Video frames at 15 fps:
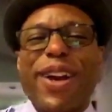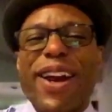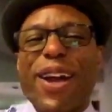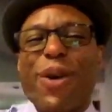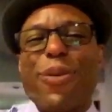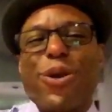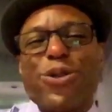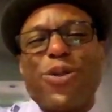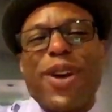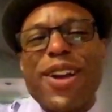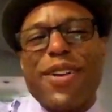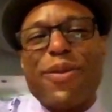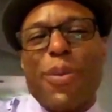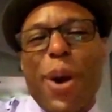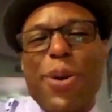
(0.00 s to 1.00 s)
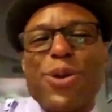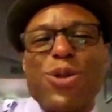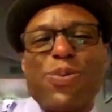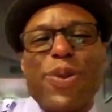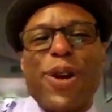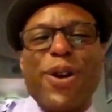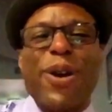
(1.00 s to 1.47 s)
and I almost ran out of my
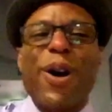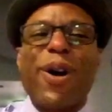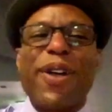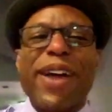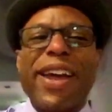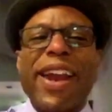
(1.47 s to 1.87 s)
Risperdal,